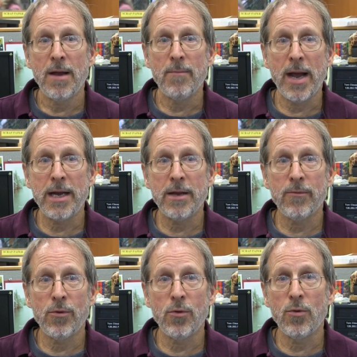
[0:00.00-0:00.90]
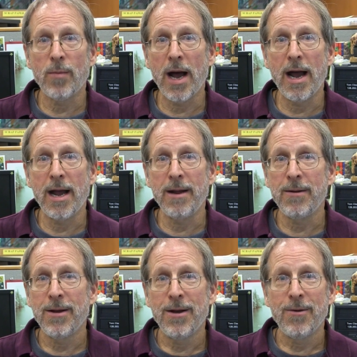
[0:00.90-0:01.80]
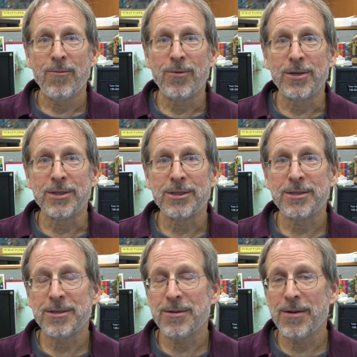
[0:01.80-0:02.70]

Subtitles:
many of whom I was